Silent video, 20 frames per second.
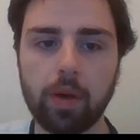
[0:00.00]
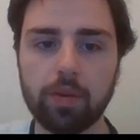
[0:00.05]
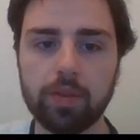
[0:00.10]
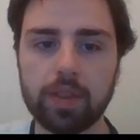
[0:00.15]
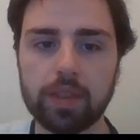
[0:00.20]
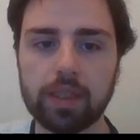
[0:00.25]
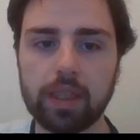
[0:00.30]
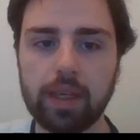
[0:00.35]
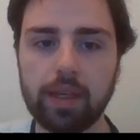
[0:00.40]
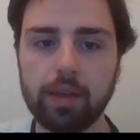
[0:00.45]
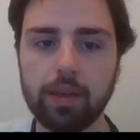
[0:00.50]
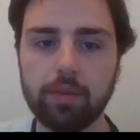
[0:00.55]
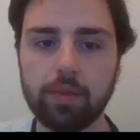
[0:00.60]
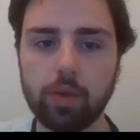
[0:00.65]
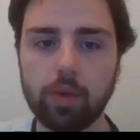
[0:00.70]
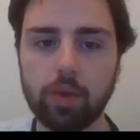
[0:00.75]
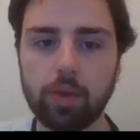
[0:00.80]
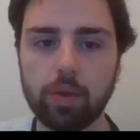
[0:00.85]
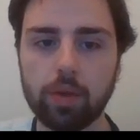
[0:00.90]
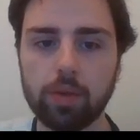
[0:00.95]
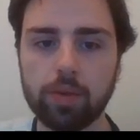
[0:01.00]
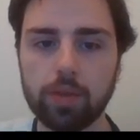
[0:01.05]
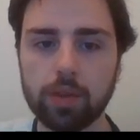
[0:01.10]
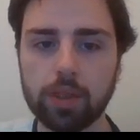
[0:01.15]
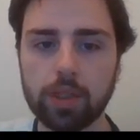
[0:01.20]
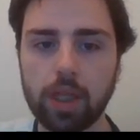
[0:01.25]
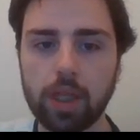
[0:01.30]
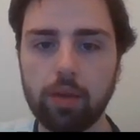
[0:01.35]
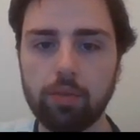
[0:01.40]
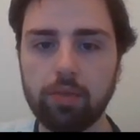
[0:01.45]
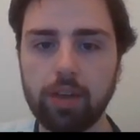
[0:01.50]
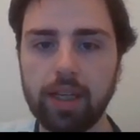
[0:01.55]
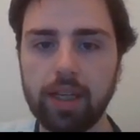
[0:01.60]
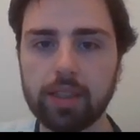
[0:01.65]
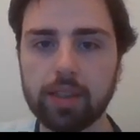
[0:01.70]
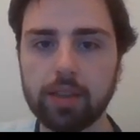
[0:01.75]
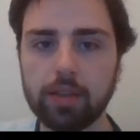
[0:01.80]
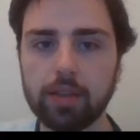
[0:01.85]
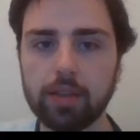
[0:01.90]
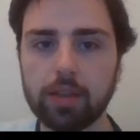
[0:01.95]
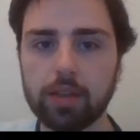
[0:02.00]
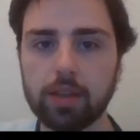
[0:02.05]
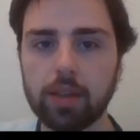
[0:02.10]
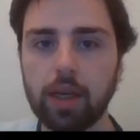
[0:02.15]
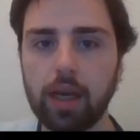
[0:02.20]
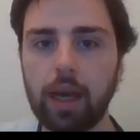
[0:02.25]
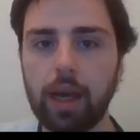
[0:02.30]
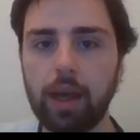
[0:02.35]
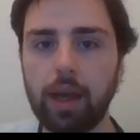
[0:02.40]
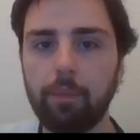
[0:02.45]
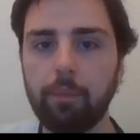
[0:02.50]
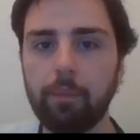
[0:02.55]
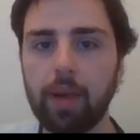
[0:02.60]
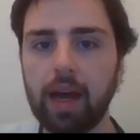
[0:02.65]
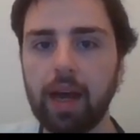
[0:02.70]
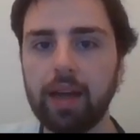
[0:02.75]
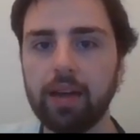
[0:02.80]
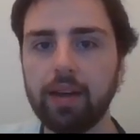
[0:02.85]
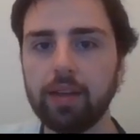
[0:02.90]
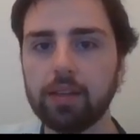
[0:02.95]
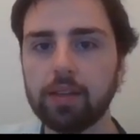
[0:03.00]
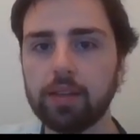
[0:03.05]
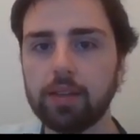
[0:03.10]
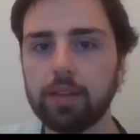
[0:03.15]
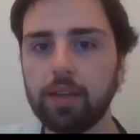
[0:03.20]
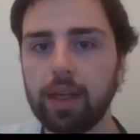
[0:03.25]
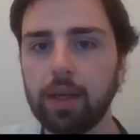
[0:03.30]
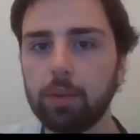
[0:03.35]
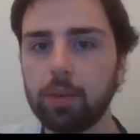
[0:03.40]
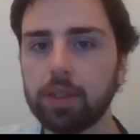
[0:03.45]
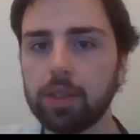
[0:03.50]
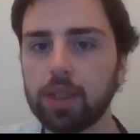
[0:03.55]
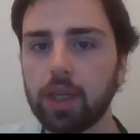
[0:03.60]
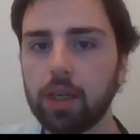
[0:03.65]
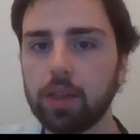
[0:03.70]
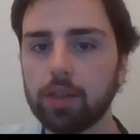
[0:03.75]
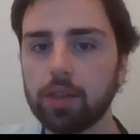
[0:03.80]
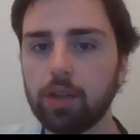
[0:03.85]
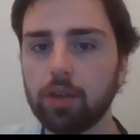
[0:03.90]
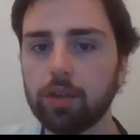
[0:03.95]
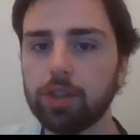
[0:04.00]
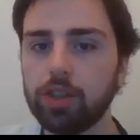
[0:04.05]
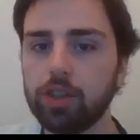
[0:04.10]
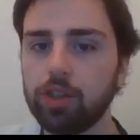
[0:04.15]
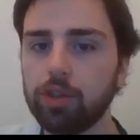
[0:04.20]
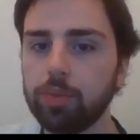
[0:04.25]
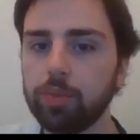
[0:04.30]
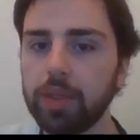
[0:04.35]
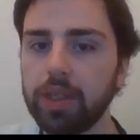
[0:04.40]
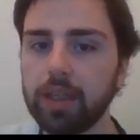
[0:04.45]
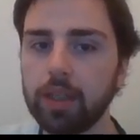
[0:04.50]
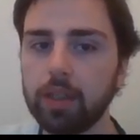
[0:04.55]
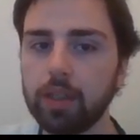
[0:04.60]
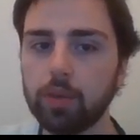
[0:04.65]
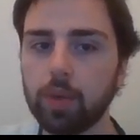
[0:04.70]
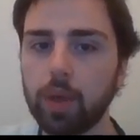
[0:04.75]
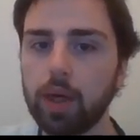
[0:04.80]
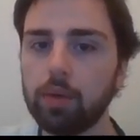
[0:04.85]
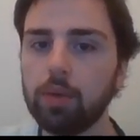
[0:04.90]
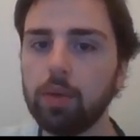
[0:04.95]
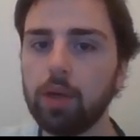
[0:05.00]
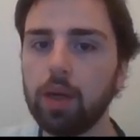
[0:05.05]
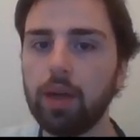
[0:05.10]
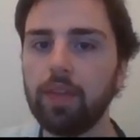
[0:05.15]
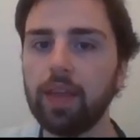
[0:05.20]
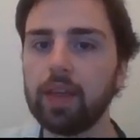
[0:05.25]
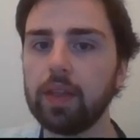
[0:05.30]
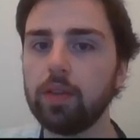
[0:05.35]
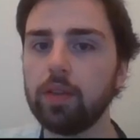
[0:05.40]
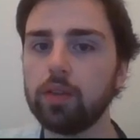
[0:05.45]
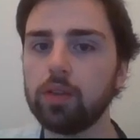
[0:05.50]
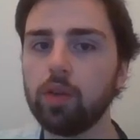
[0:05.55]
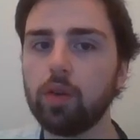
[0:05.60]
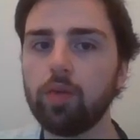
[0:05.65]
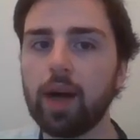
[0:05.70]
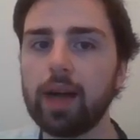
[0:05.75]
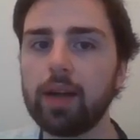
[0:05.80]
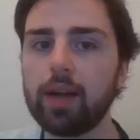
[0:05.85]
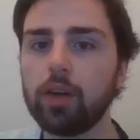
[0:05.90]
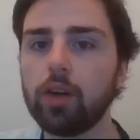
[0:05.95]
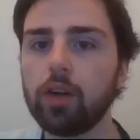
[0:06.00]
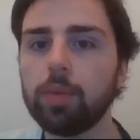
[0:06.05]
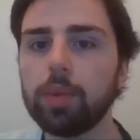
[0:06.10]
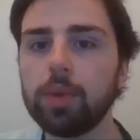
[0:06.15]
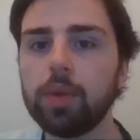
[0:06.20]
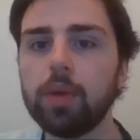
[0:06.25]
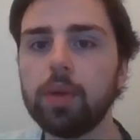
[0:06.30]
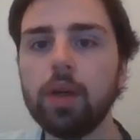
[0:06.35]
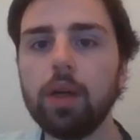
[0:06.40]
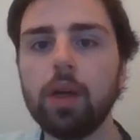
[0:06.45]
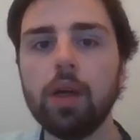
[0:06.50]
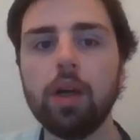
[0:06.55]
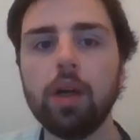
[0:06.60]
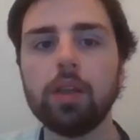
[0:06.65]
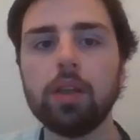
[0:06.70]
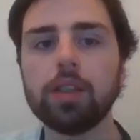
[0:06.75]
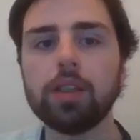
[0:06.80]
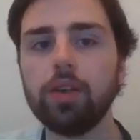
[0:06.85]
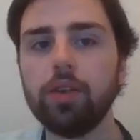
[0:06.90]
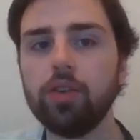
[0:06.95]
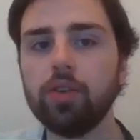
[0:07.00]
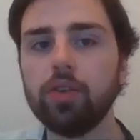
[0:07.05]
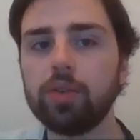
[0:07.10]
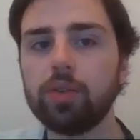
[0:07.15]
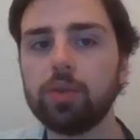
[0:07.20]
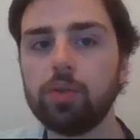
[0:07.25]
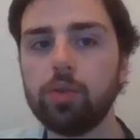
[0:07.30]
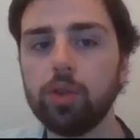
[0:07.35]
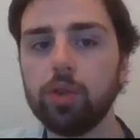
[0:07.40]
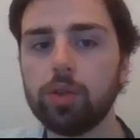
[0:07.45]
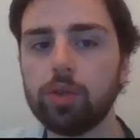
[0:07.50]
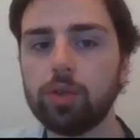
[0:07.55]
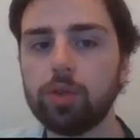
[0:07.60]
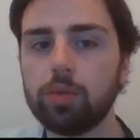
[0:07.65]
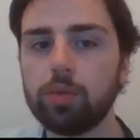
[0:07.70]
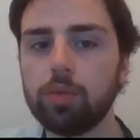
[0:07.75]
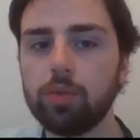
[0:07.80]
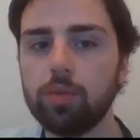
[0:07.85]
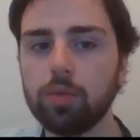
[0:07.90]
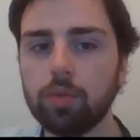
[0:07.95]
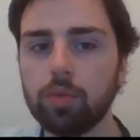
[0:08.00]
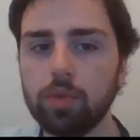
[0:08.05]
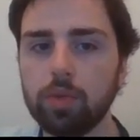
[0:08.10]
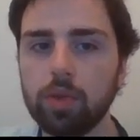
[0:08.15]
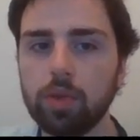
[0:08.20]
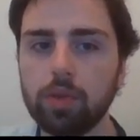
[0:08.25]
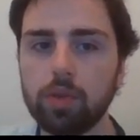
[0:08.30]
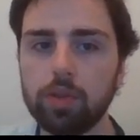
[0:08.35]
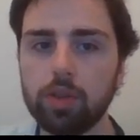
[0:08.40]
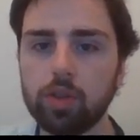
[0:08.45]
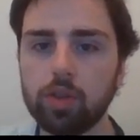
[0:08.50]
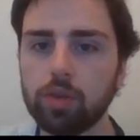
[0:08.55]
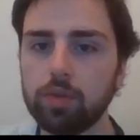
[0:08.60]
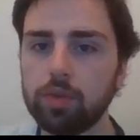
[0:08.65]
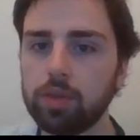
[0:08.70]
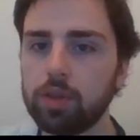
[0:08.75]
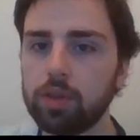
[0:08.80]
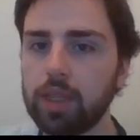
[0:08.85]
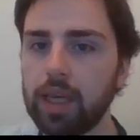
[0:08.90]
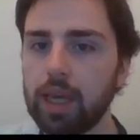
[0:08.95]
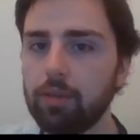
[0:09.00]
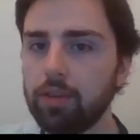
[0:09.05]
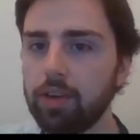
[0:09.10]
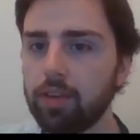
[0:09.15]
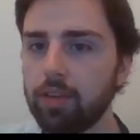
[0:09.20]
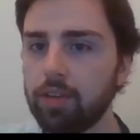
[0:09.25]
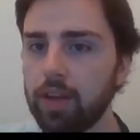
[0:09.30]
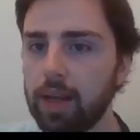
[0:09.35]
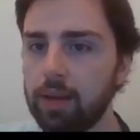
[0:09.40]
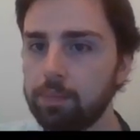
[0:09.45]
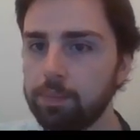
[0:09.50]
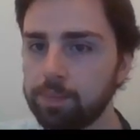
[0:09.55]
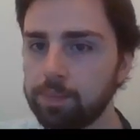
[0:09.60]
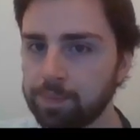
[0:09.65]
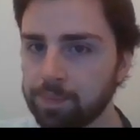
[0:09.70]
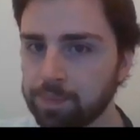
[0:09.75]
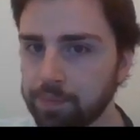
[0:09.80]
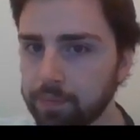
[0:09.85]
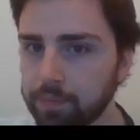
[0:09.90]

obviously, for certain reasons, and they would start to cost you money as well, and they can sort of add up. So you'd sort of get rid of them.